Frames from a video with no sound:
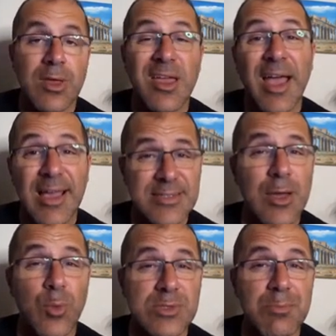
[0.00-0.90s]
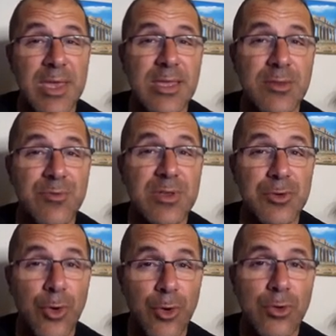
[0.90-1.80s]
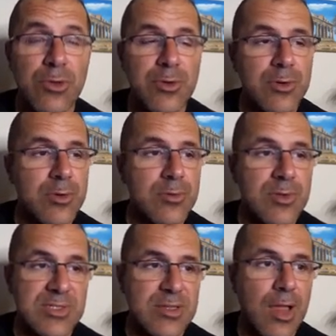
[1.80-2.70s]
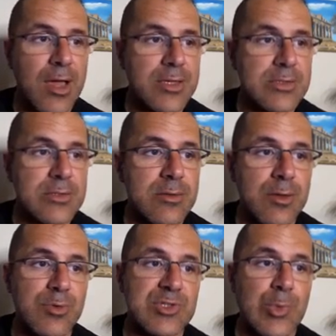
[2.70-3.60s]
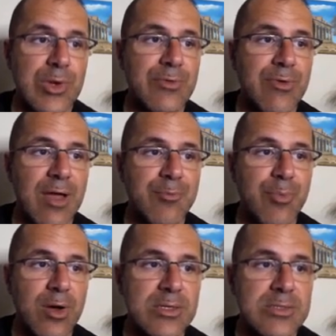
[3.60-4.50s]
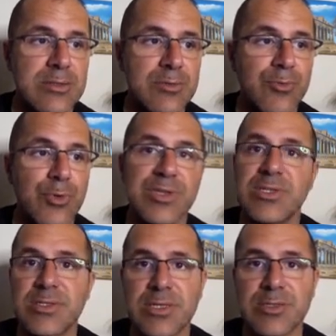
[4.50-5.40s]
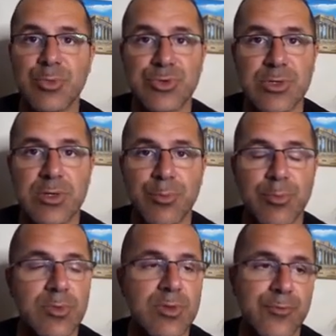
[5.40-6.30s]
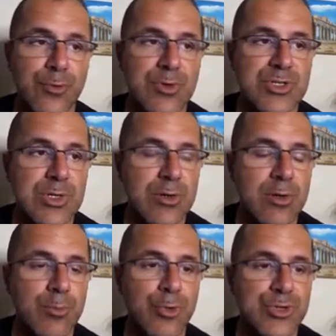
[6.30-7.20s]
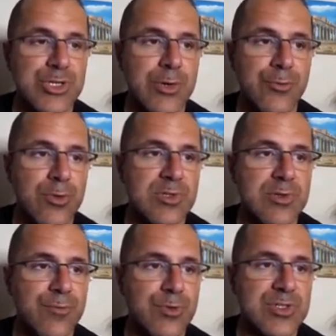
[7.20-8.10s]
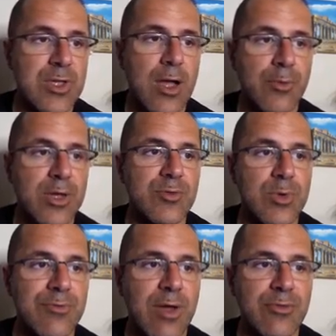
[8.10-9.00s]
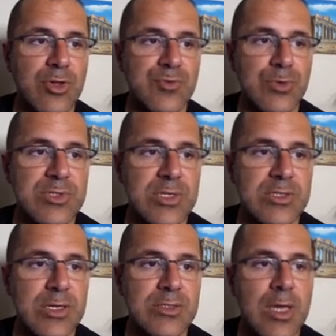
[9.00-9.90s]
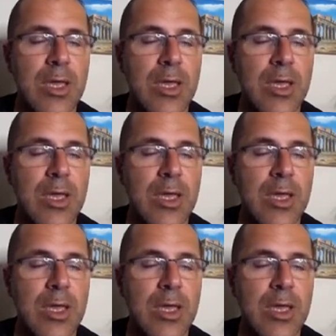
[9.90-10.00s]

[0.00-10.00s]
As I was making the video earlier, the slides, it was 25 bucks and 46 cents per uh, for the sh uh, per share for the for the stock, right? $25.46.